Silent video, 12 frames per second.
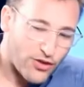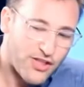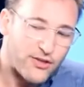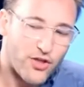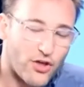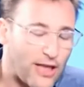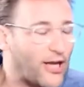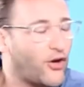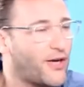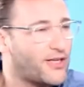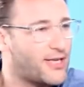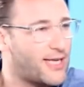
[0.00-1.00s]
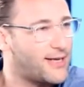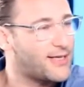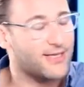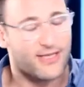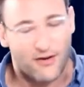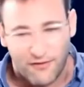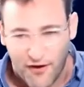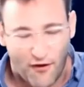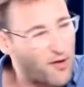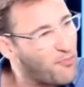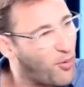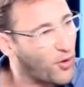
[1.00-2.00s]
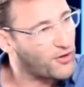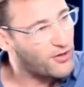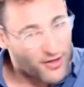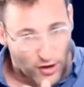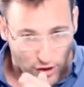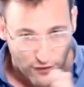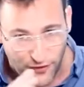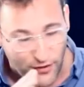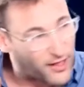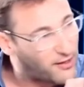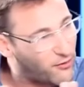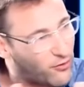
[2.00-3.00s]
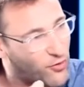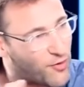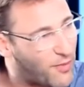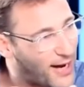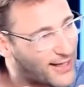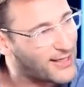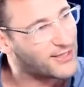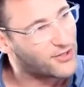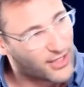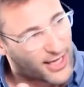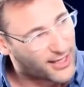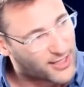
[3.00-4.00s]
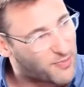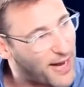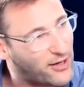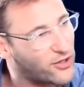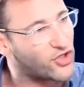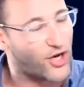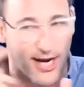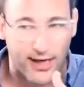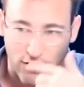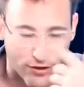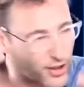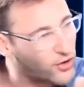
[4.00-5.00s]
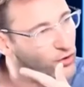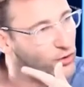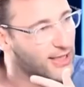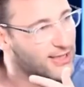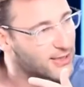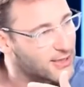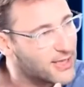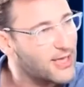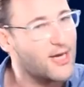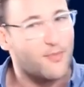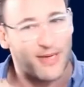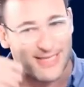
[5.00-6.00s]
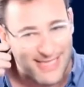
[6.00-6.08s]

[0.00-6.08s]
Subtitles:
Those things are like going to the dentist. They're very important. They're good for reminding us or getting us back on track, learning new lessons.